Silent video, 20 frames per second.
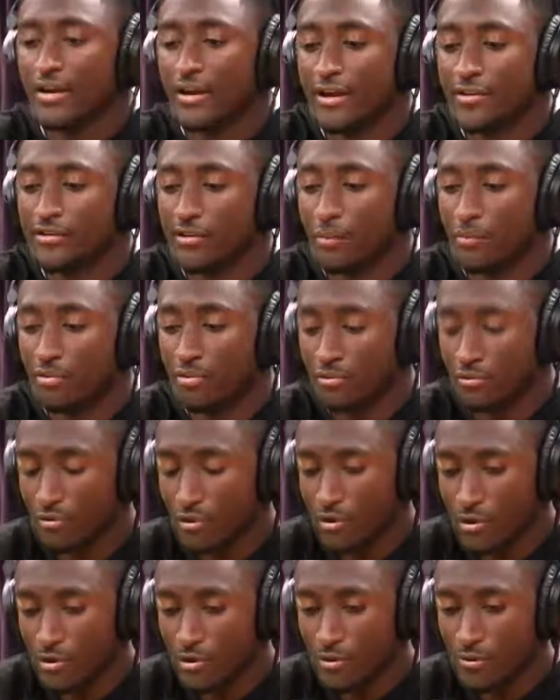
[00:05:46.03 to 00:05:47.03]
It's a
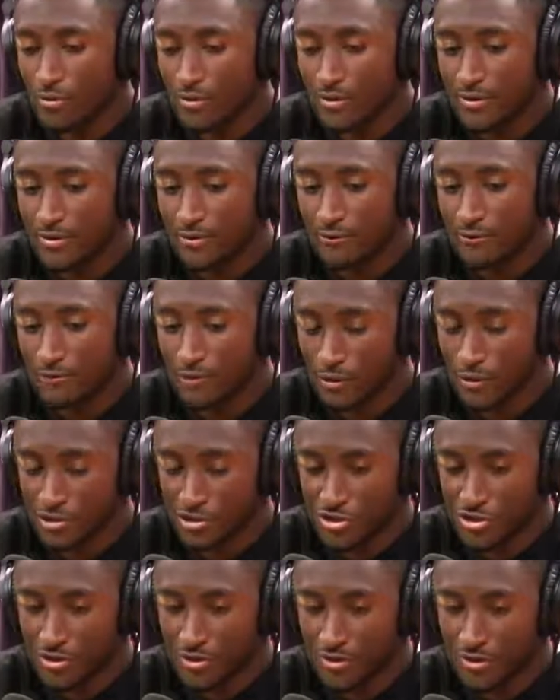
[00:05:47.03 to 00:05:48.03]
pro
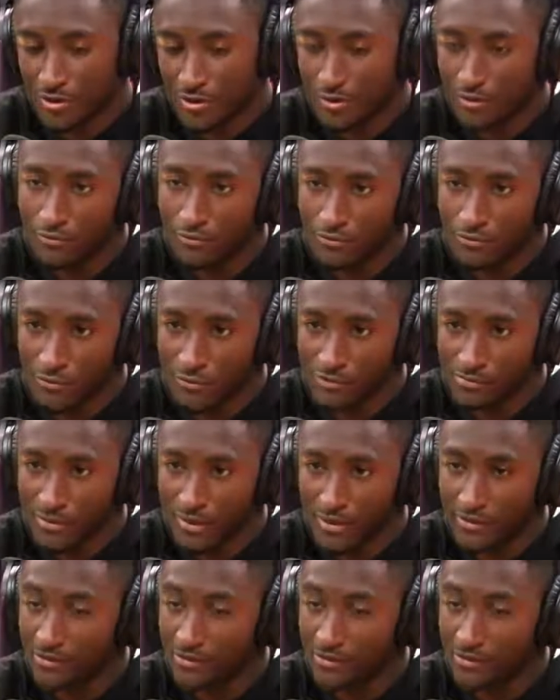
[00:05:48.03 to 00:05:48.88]
version of Frisbee.